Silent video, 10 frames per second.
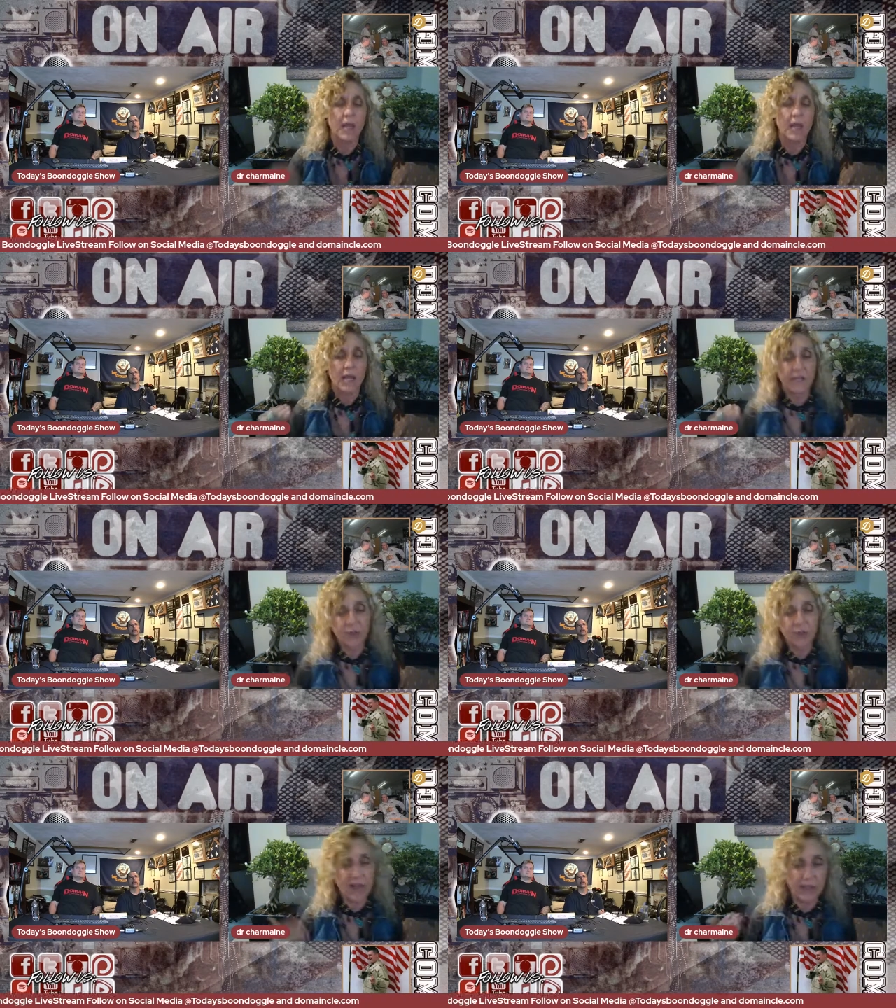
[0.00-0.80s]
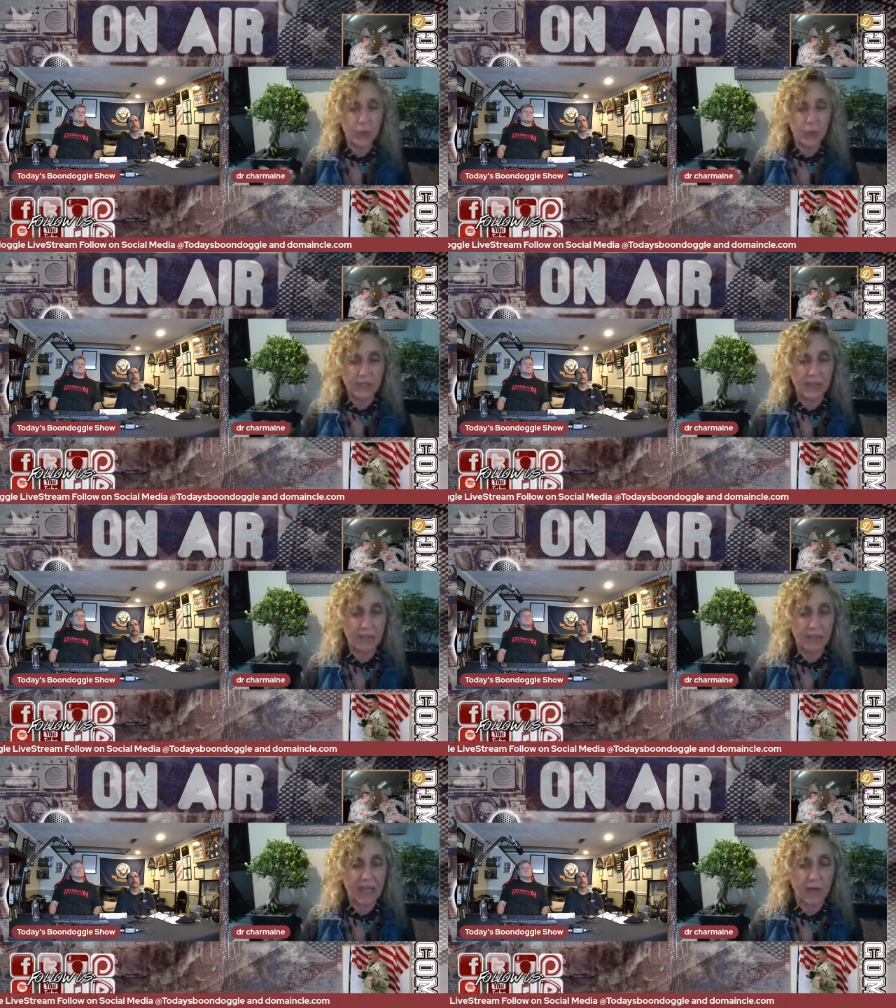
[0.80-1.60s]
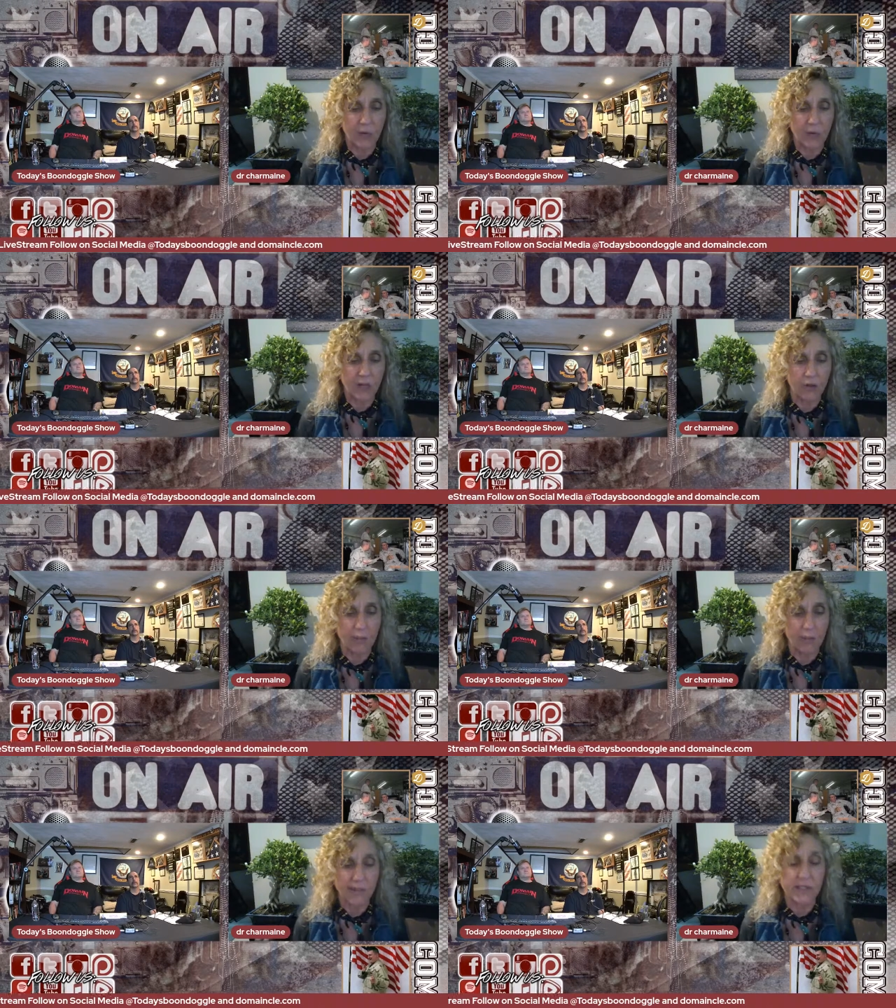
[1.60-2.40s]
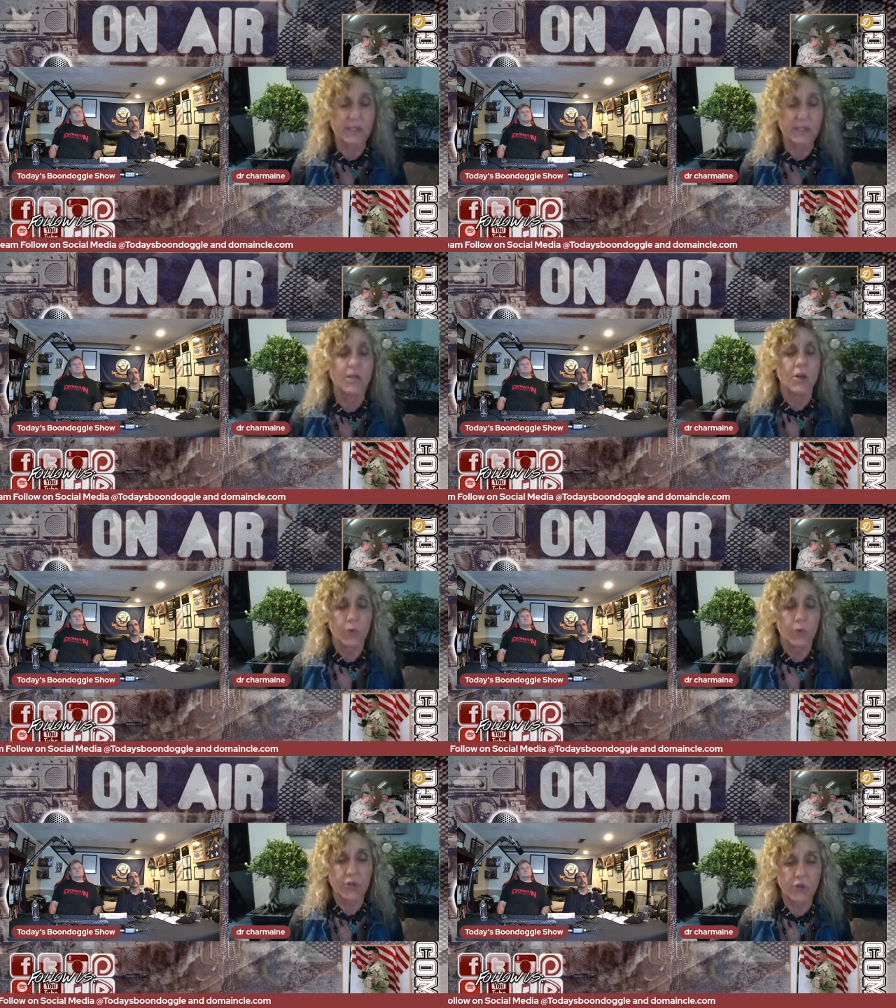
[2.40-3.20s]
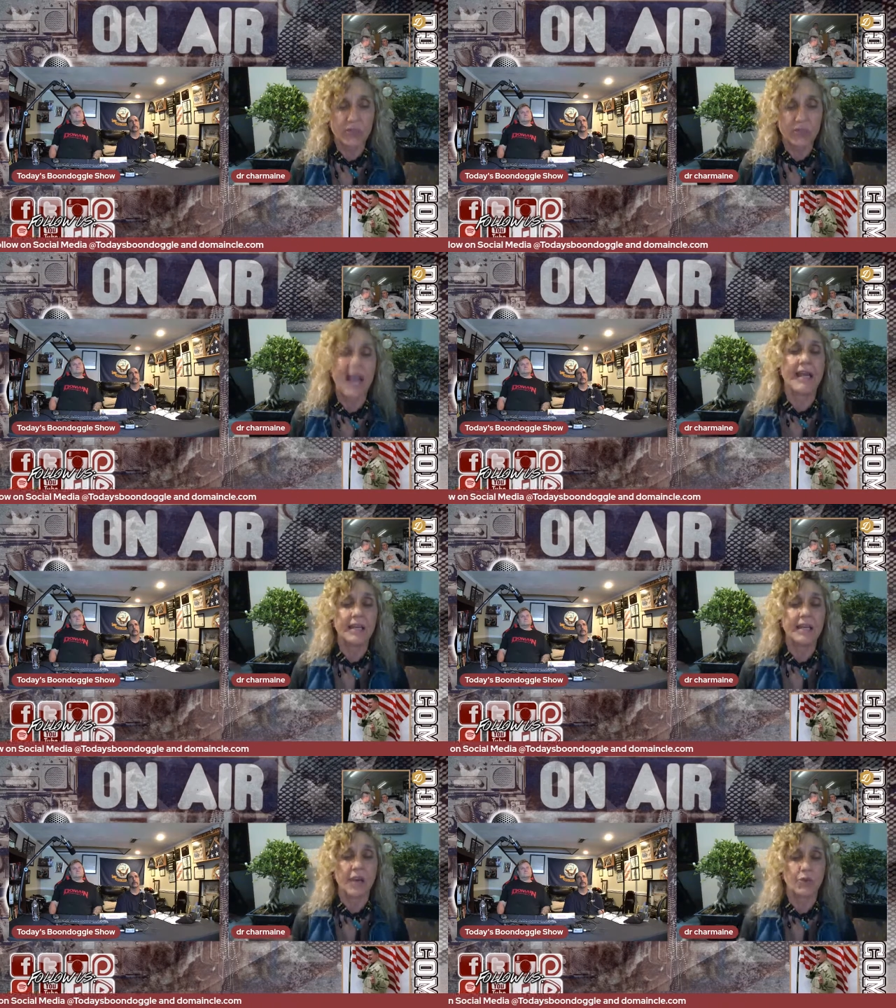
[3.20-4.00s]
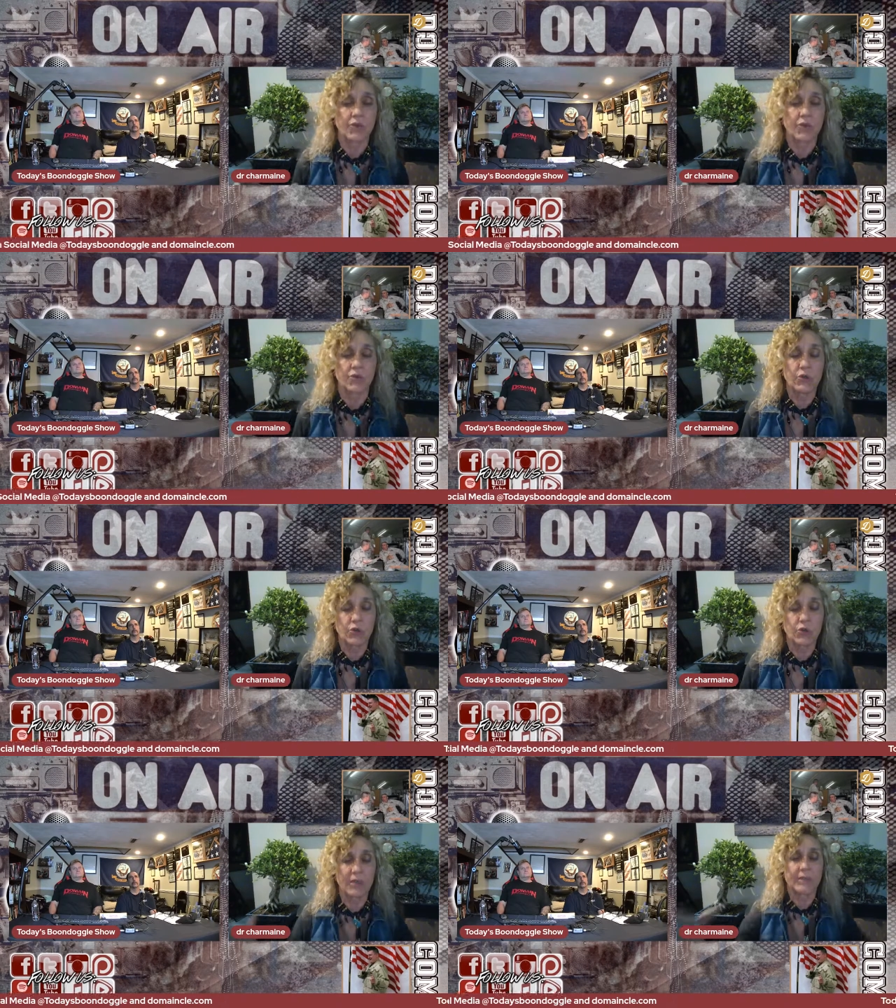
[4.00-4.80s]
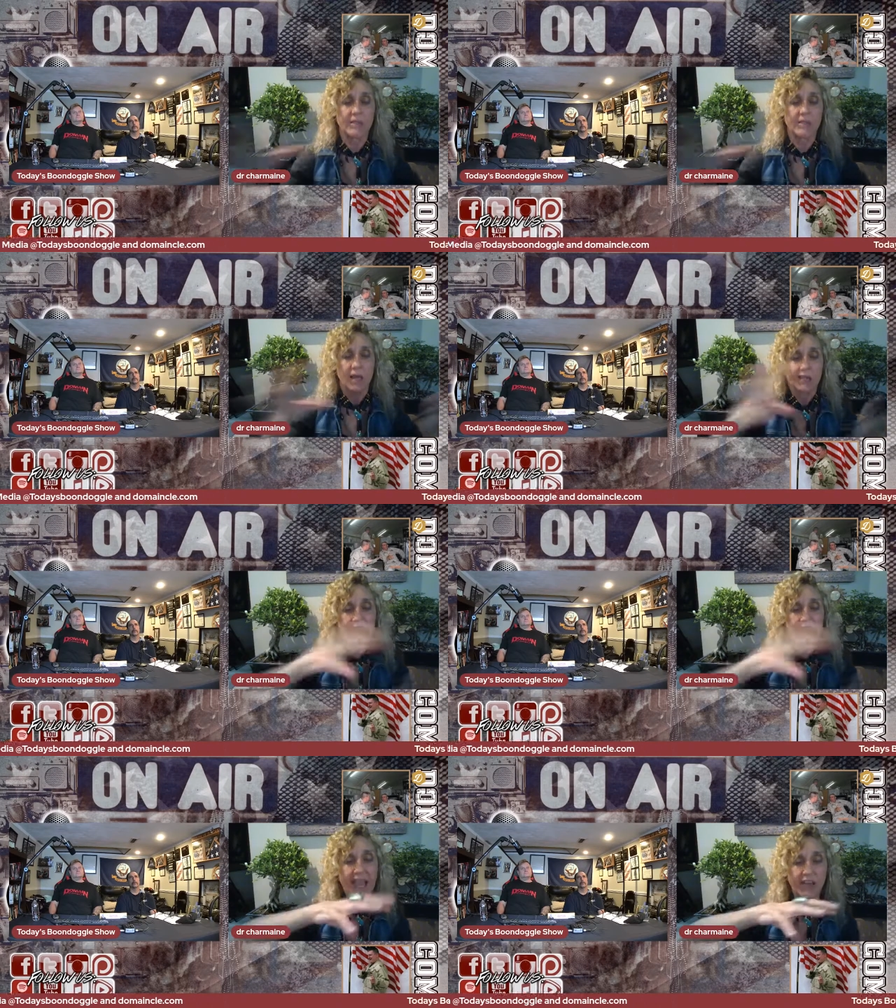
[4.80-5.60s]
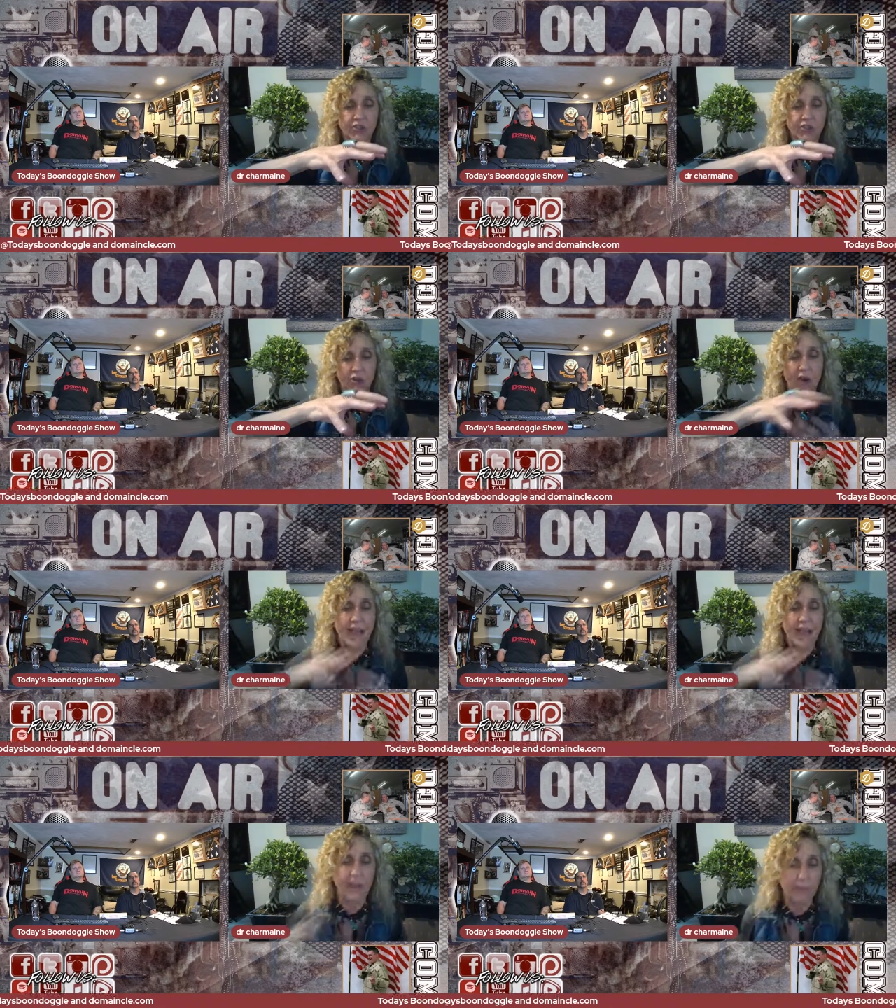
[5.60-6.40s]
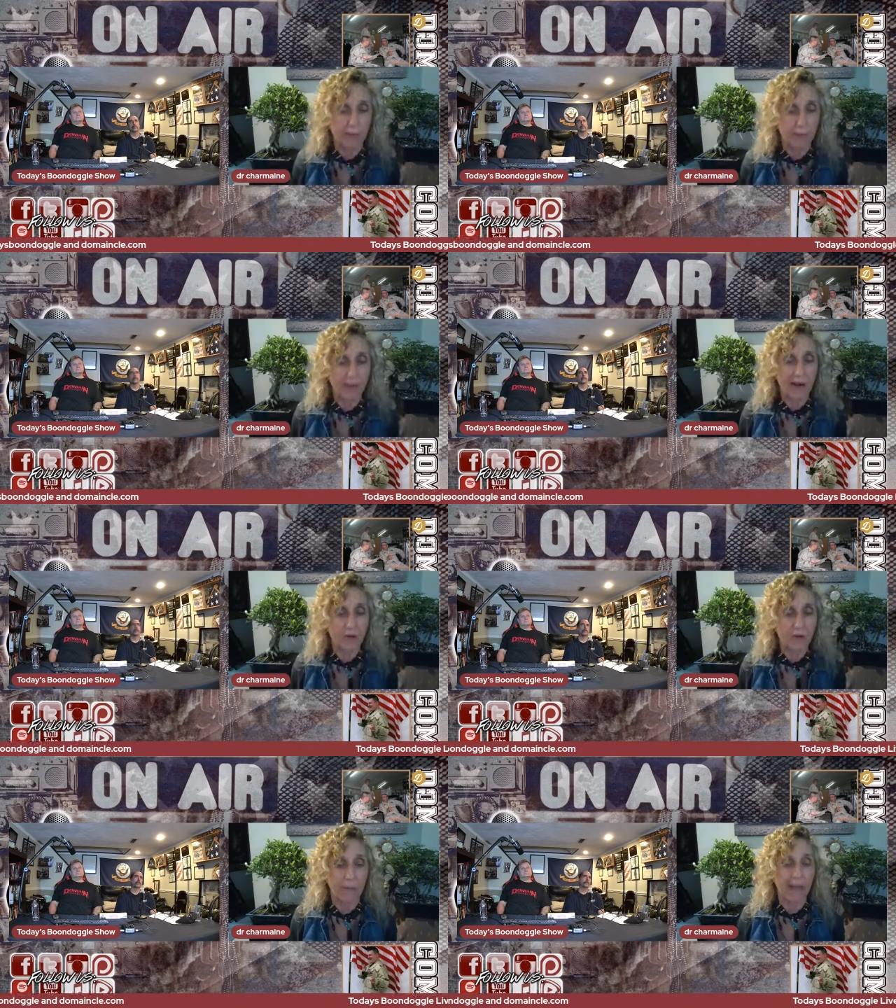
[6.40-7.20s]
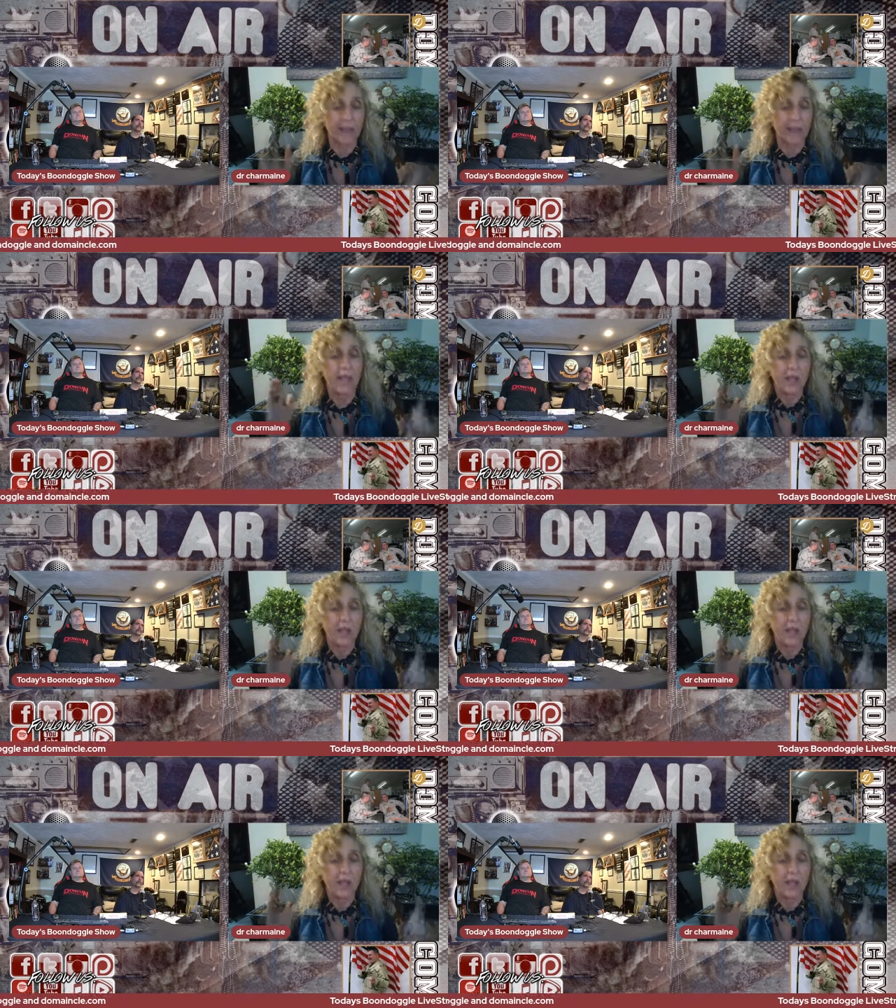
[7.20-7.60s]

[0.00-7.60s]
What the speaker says: If you're not doing something on a regular basis with your diet and with your nutrients to cage the kraken and pull it out of your body,